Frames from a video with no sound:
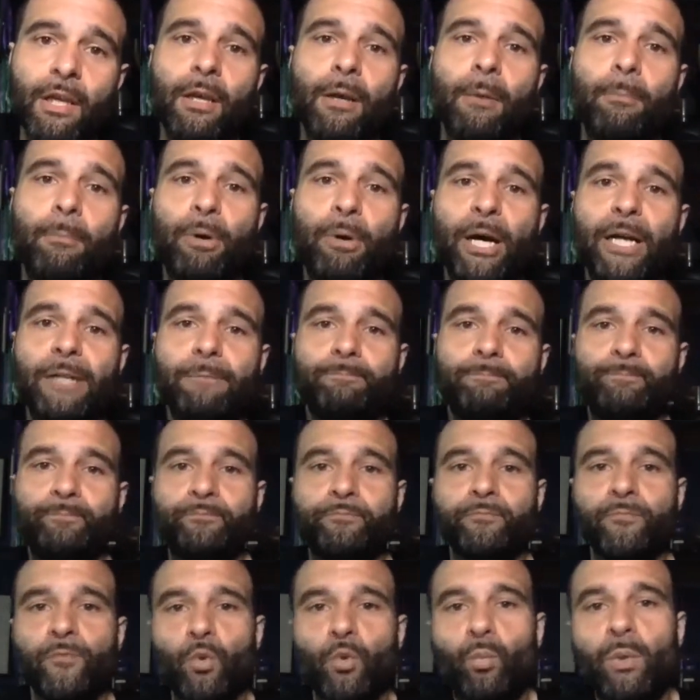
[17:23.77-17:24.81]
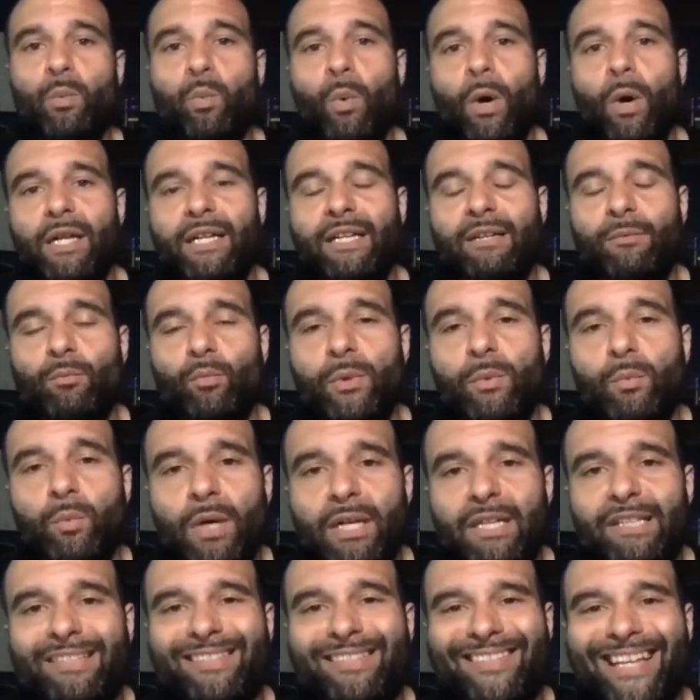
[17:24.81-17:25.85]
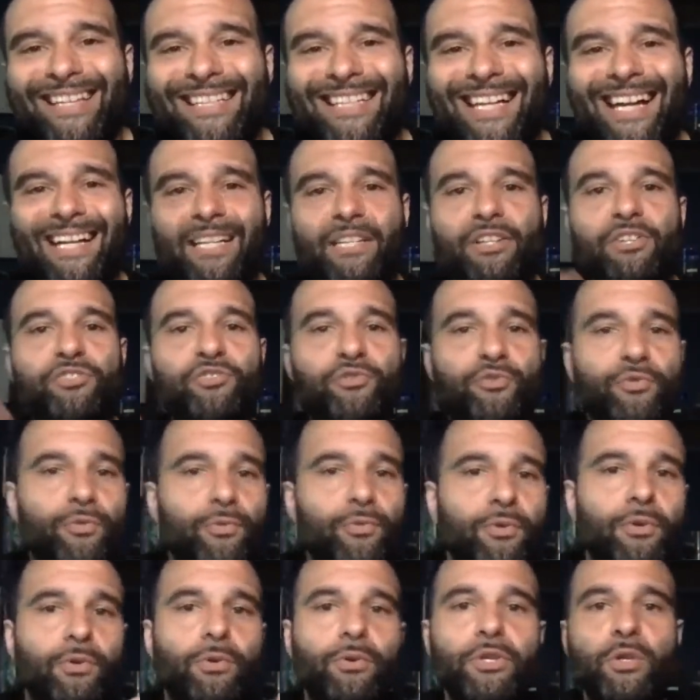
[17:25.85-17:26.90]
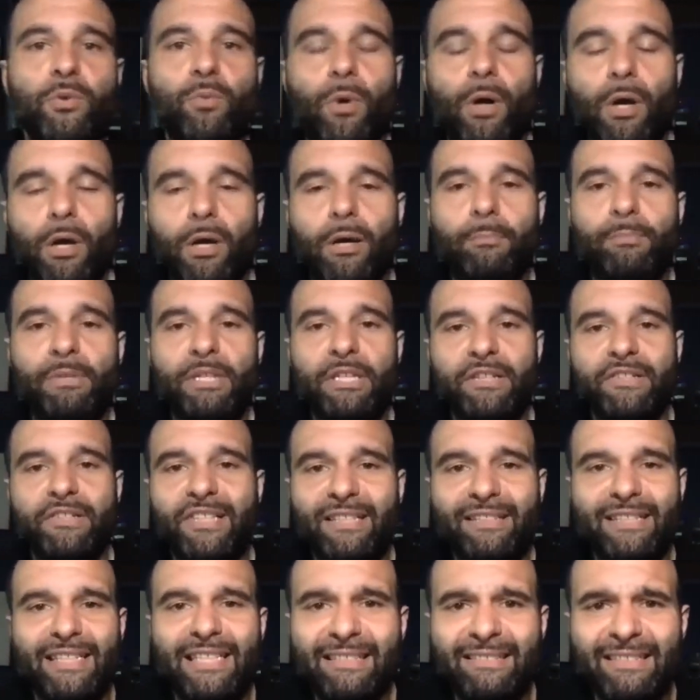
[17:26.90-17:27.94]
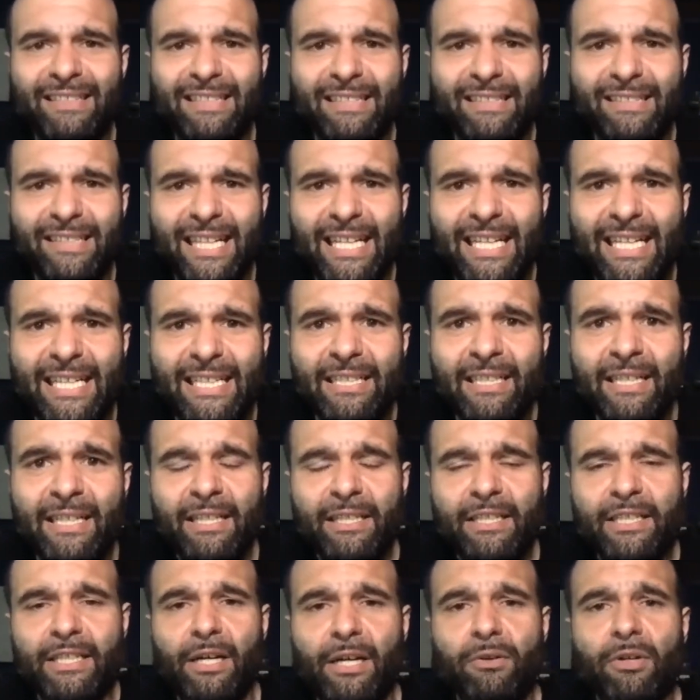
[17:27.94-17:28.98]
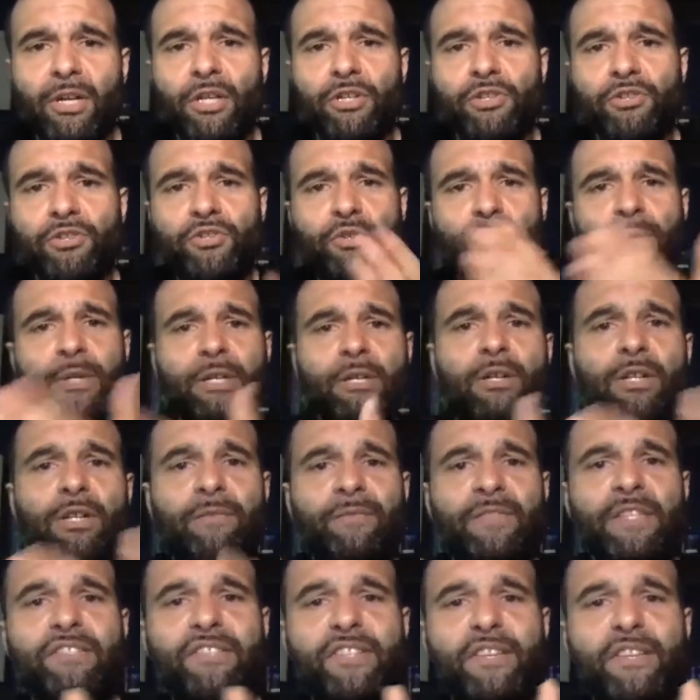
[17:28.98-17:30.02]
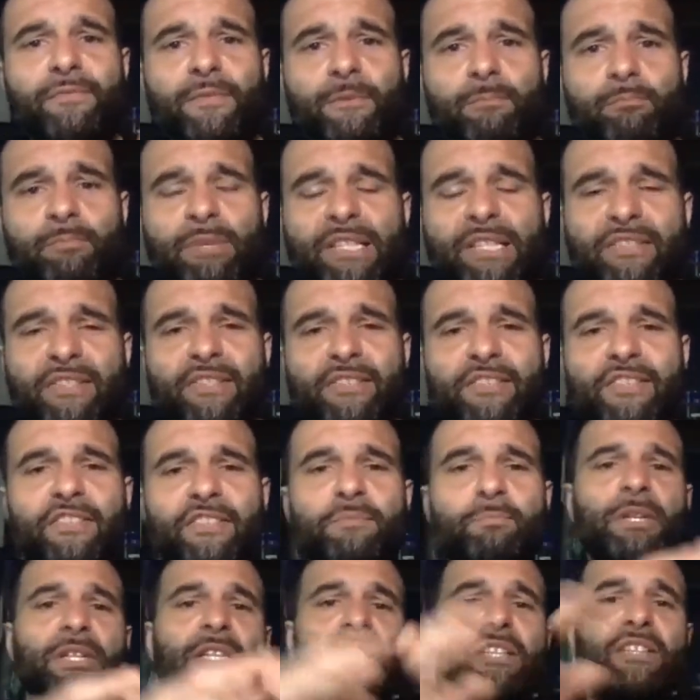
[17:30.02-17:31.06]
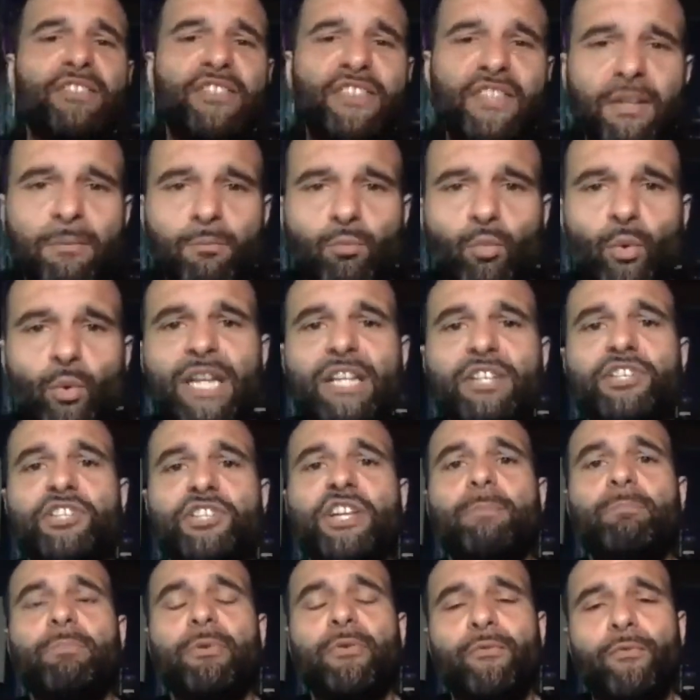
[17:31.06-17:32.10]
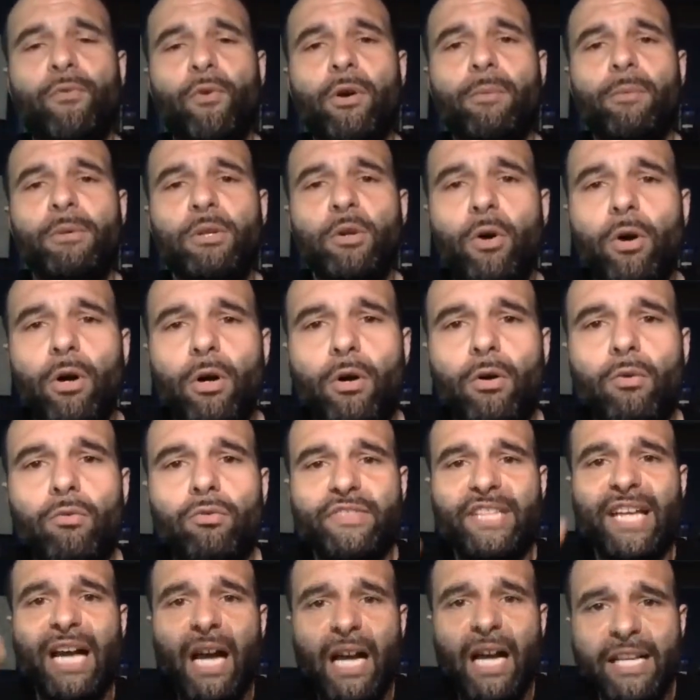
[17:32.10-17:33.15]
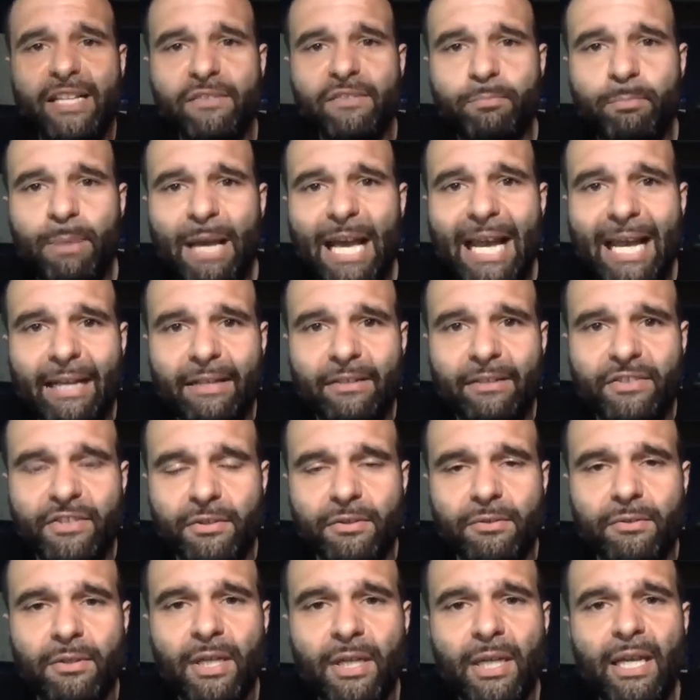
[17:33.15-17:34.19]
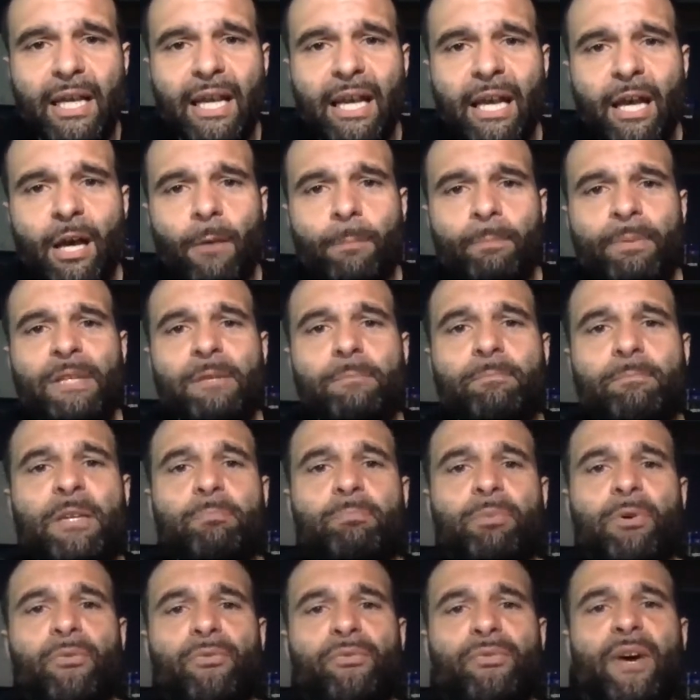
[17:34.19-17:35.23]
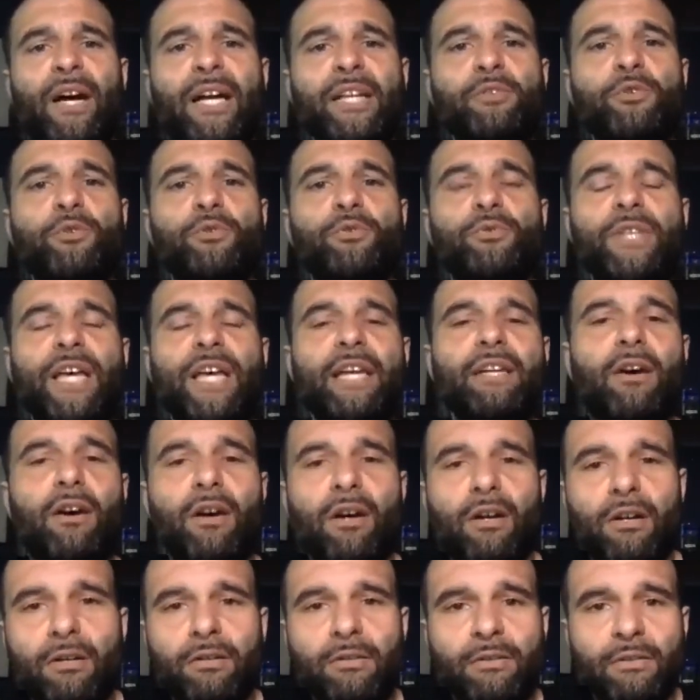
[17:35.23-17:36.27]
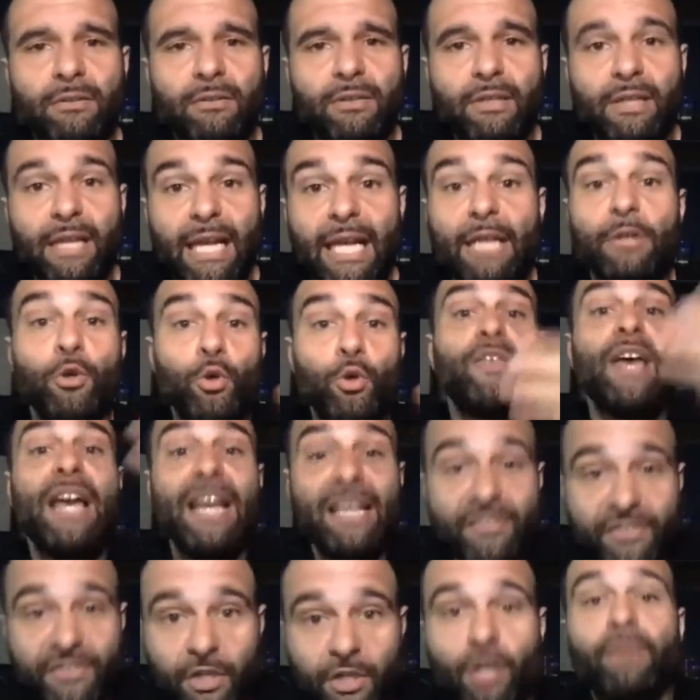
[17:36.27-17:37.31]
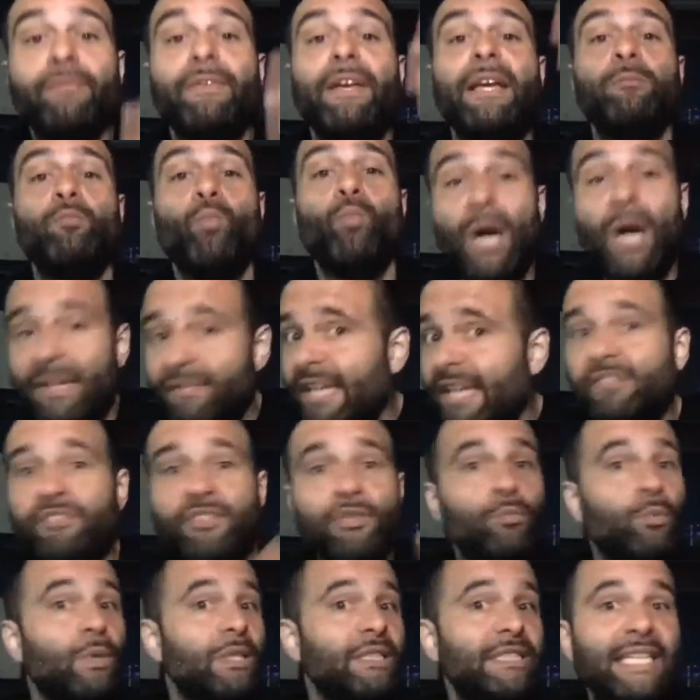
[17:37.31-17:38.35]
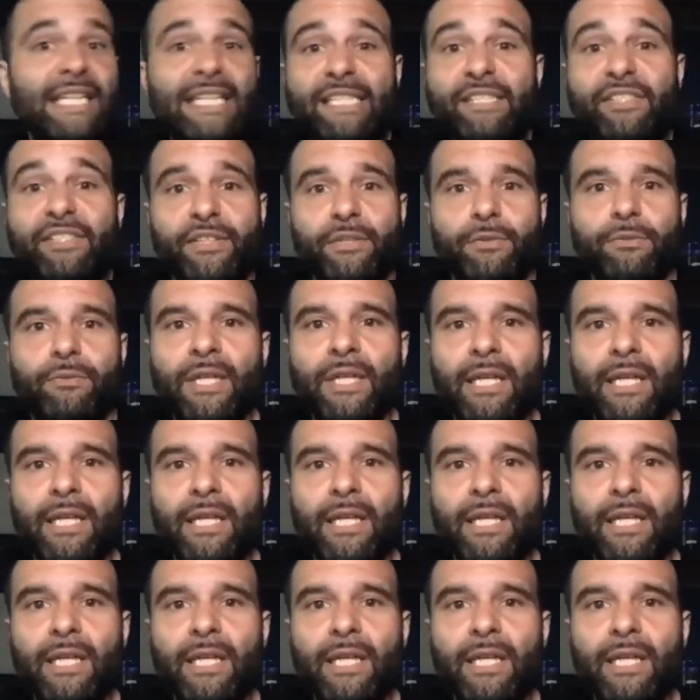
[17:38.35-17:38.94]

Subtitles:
But we want to stay kind of true to who you are, because at the end of the day, you're doing all of these different businesses, but in some way, shape, or form, it all ties back to helping people find who they are and who they serve and why they do what they do.